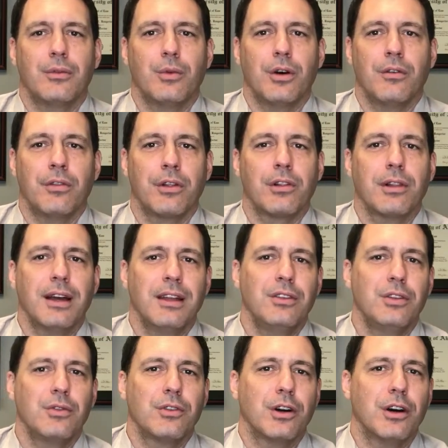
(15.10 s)
of the clients
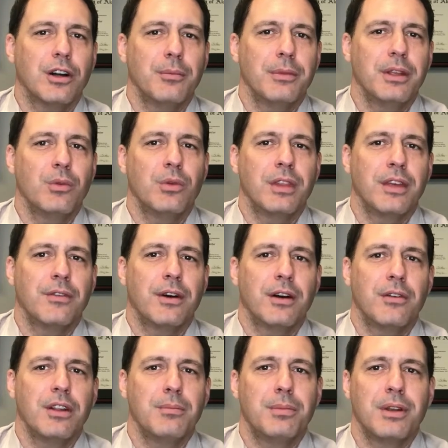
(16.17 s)
who've called me when they've
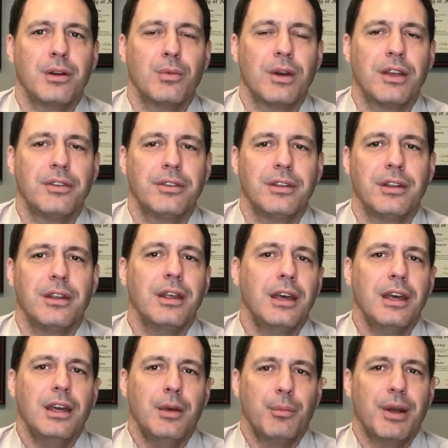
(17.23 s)
already been arrested,
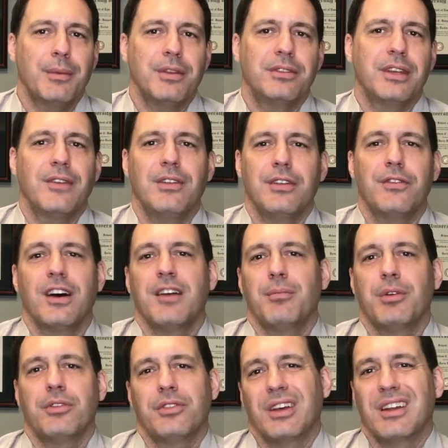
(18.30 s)
probably
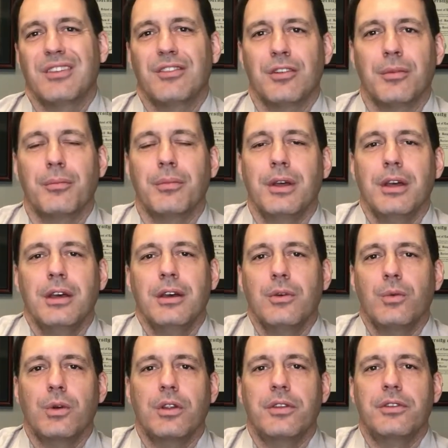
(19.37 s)
75% of them
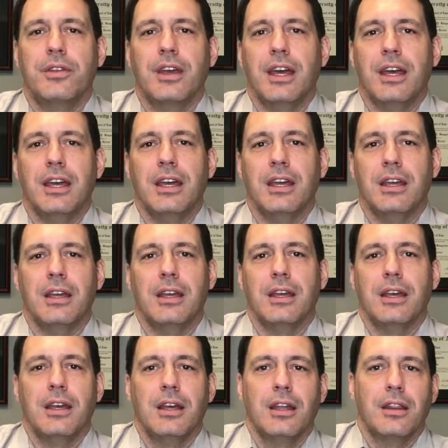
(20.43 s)
would say,
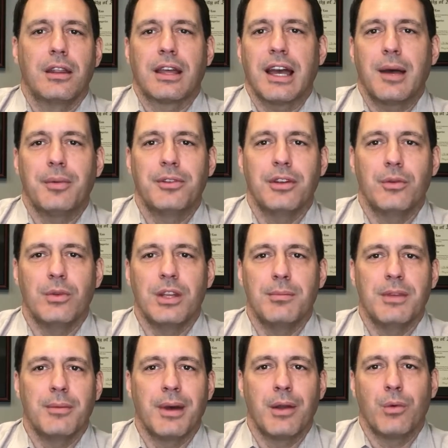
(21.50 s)
the cops didn't read
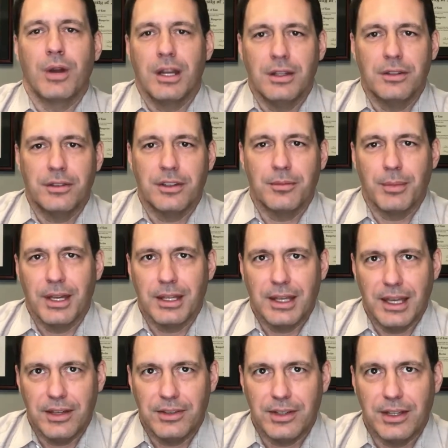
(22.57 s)
me my rights, does my
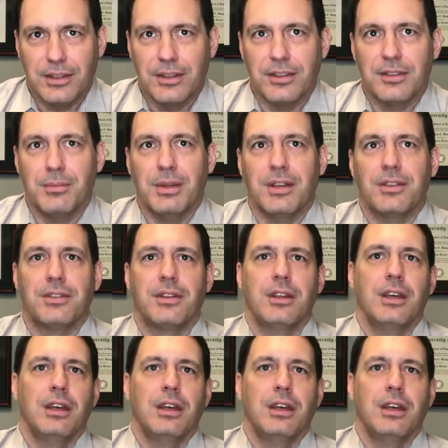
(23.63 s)
case get dismissed?